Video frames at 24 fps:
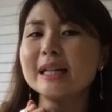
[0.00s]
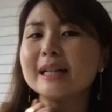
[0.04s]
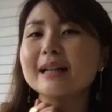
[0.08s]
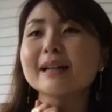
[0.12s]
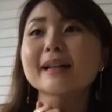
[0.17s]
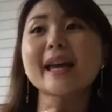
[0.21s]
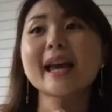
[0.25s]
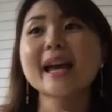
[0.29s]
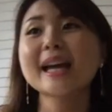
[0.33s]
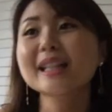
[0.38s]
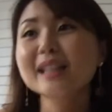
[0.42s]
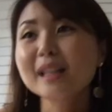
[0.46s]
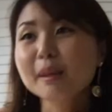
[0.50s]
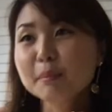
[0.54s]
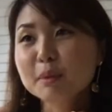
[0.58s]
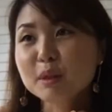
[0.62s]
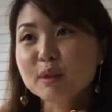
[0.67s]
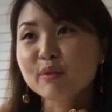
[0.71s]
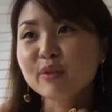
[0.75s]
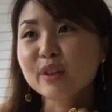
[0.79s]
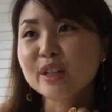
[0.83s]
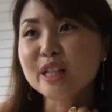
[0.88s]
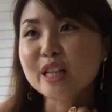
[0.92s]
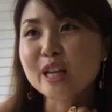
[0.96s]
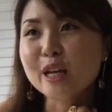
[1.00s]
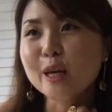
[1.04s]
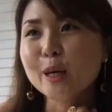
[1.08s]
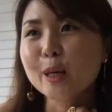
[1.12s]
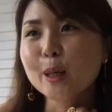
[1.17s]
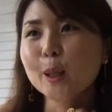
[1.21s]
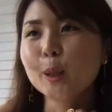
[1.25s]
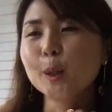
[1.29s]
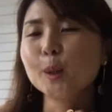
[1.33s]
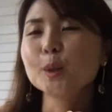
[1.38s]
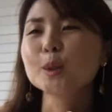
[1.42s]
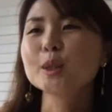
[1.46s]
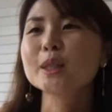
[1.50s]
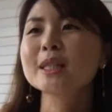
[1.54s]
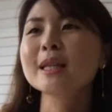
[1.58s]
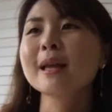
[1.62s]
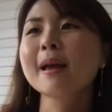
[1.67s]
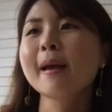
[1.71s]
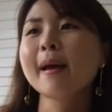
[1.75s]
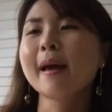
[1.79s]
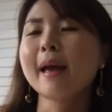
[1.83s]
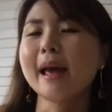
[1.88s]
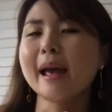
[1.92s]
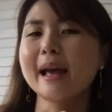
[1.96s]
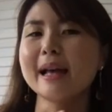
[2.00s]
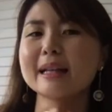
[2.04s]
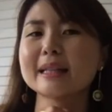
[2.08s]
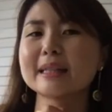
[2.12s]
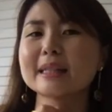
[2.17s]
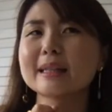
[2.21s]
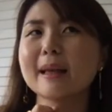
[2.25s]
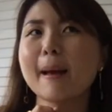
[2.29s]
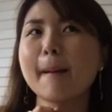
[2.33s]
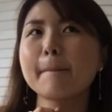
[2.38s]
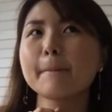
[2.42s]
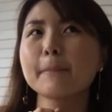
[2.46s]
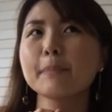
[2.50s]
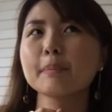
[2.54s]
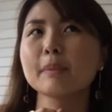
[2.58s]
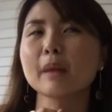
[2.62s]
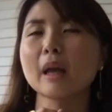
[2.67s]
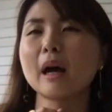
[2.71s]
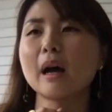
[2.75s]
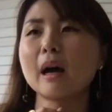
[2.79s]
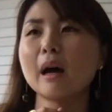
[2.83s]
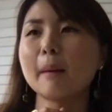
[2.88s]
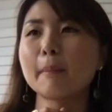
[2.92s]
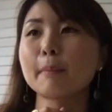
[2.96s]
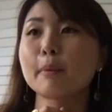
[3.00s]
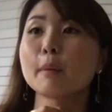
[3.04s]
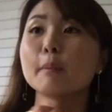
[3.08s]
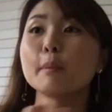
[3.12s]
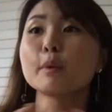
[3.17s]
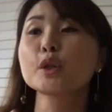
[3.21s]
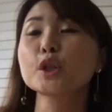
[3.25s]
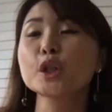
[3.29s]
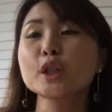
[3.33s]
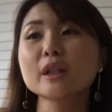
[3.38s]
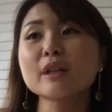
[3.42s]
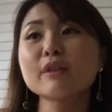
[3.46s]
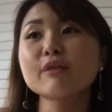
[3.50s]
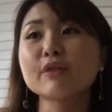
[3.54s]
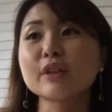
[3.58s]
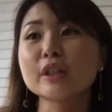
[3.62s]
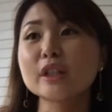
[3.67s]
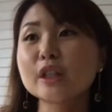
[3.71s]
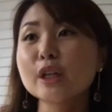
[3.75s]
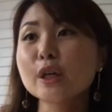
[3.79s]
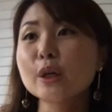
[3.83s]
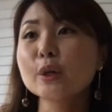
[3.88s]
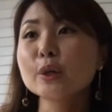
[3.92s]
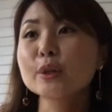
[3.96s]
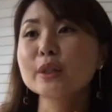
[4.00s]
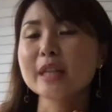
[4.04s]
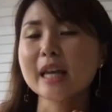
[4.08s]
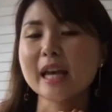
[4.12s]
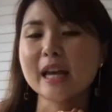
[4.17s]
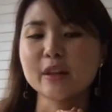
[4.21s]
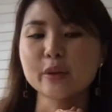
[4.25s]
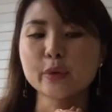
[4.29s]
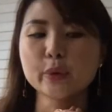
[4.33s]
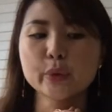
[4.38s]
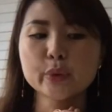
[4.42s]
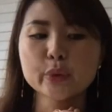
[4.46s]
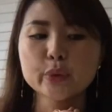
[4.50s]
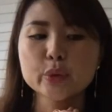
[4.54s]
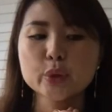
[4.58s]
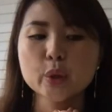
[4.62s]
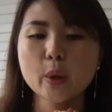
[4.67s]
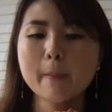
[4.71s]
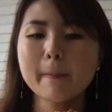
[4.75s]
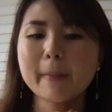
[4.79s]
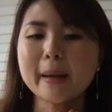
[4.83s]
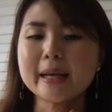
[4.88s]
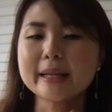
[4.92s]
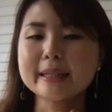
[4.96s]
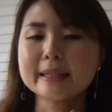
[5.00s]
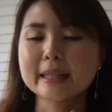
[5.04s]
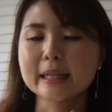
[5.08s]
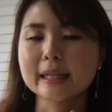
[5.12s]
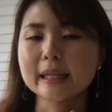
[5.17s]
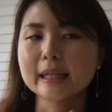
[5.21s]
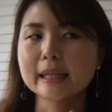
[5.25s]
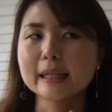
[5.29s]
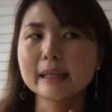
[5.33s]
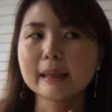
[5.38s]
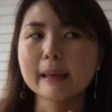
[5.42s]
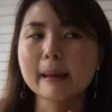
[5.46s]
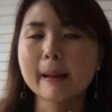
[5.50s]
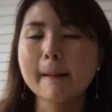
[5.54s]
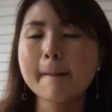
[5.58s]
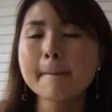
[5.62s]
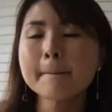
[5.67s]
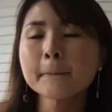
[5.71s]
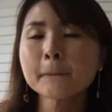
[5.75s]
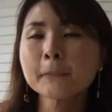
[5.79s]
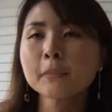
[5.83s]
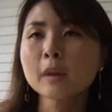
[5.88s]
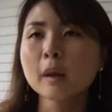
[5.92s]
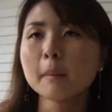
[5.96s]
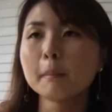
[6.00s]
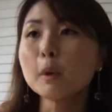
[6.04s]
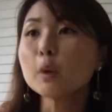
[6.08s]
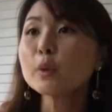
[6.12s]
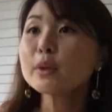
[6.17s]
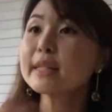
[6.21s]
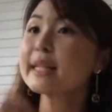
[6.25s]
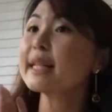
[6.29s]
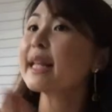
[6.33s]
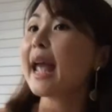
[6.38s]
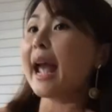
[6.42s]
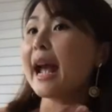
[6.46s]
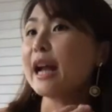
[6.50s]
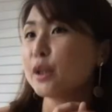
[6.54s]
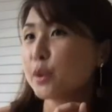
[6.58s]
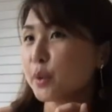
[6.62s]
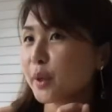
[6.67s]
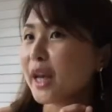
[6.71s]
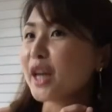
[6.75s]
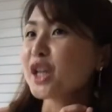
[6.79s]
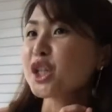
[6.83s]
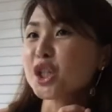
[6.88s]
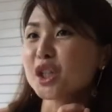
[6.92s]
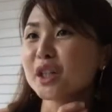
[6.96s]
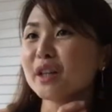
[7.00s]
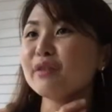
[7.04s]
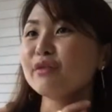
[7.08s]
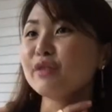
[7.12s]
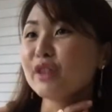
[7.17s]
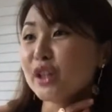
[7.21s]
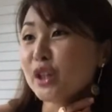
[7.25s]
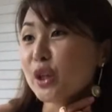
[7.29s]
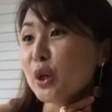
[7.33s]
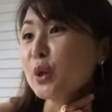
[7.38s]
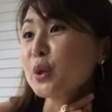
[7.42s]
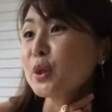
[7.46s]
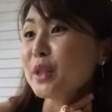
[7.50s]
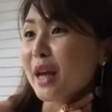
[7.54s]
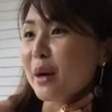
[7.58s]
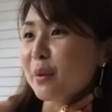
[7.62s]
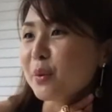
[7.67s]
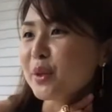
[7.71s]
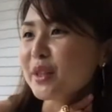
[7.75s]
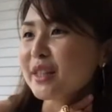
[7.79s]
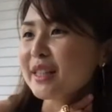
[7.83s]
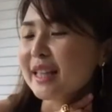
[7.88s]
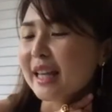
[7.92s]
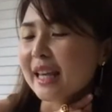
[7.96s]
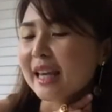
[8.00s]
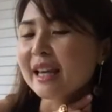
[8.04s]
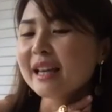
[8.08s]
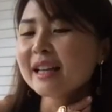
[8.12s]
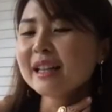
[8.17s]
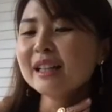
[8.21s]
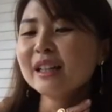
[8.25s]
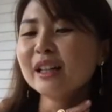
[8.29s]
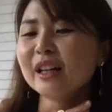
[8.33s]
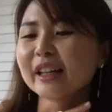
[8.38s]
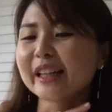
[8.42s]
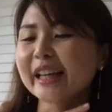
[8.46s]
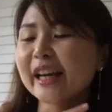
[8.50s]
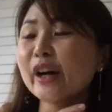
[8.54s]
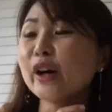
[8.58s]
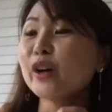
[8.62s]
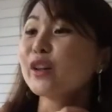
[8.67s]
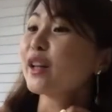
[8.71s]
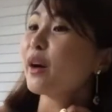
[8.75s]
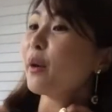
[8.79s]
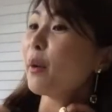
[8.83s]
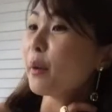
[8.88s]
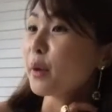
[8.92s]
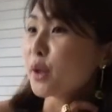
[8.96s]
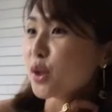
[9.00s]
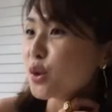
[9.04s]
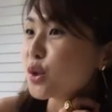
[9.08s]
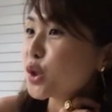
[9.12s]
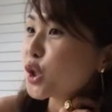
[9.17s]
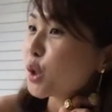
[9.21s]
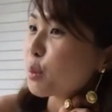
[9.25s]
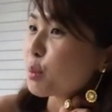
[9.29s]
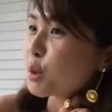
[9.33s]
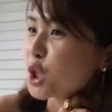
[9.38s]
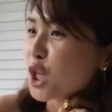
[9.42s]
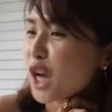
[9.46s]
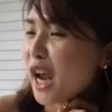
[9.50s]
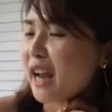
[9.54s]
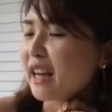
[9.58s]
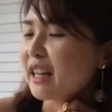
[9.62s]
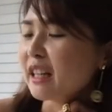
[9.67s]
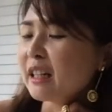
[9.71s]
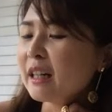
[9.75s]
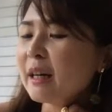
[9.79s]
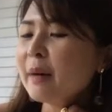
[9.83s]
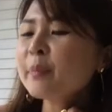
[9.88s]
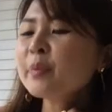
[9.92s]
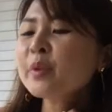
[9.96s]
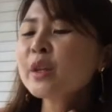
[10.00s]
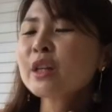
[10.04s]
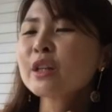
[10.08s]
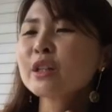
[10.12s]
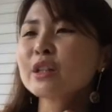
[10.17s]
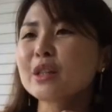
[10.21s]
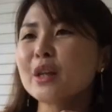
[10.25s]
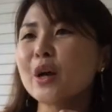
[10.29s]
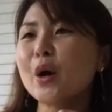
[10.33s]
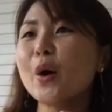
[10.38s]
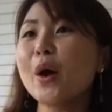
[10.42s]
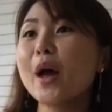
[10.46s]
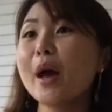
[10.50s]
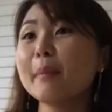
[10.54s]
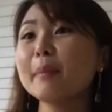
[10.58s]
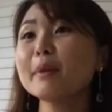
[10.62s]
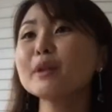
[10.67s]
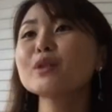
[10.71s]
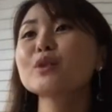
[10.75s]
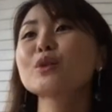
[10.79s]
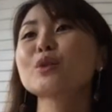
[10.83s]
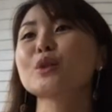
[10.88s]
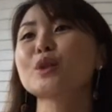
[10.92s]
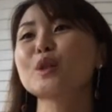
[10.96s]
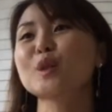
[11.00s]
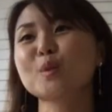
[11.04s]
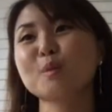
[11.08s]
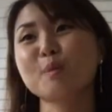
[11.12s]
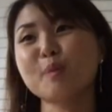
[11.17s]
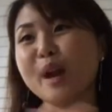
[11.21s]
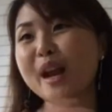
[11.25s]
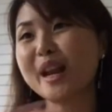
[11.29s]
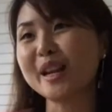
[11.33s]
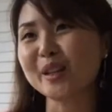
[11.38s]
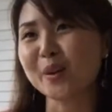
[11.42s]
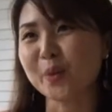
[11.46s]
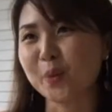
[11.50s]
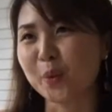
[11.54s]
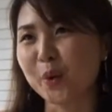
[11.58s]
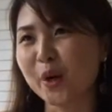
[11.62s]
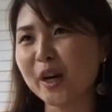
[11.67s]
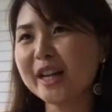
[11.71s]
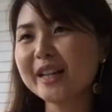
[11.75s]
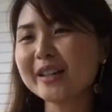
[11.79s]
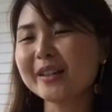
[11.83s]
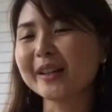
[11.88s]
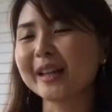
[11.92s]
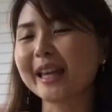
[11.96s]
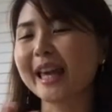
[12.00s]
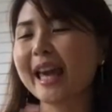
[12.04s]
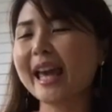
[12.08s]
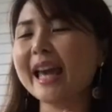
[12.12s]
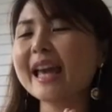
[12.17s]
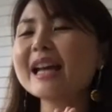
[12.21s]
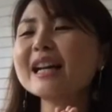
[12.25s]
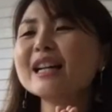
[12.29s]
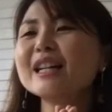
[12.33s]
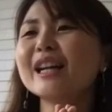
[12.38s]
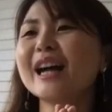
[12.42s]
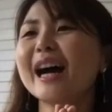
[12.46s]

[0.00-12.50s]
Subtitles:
care tips videos, and some promotional videos, and also basically mostly educational videos, I would say, okay, on our YouTube channel. So help us to spread the word, okay?